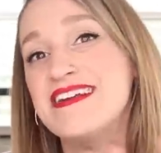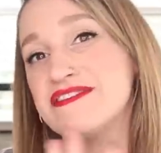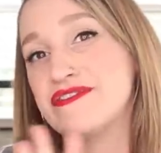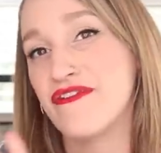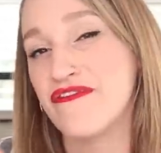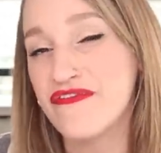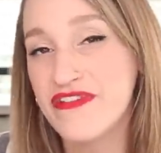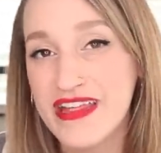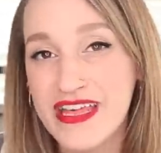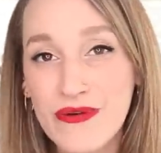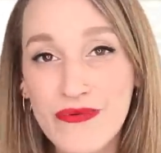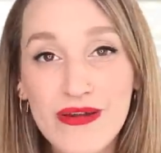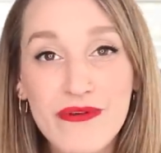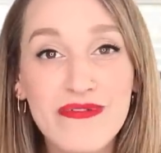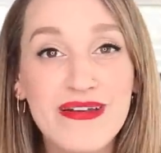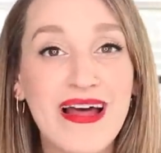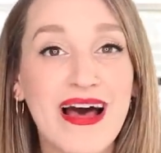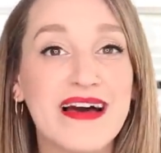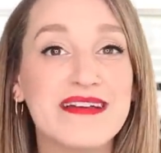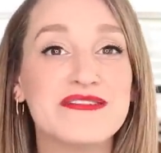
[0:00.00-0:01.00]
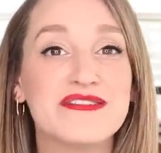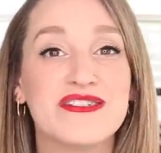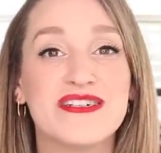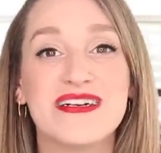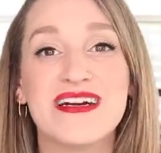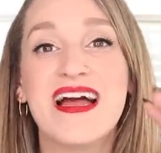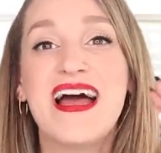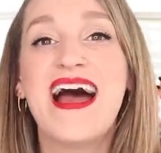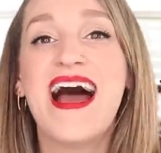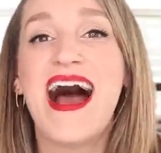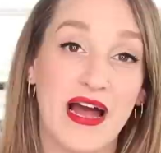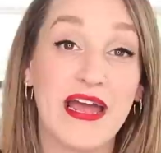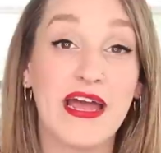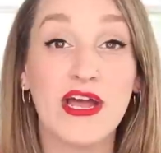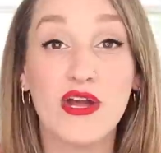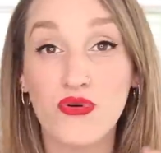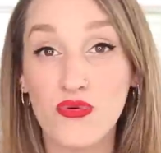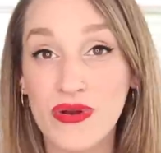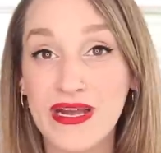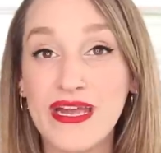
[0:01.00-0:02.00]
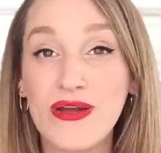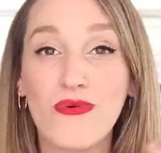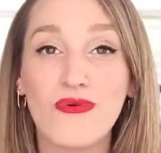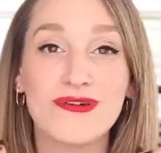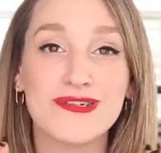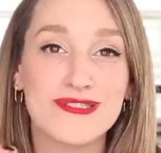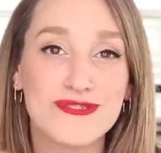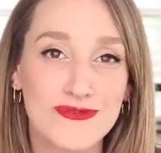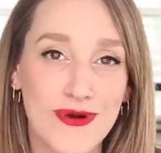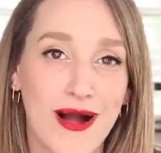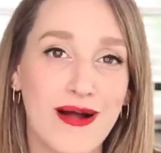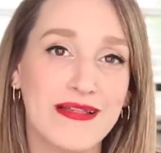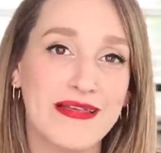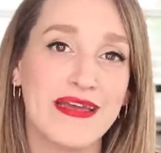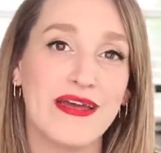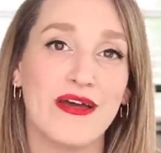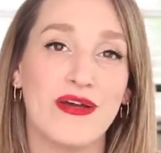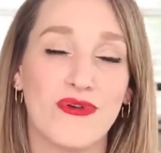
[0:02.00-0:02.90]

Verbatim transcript: Don't feel like we went under. I agree or strongly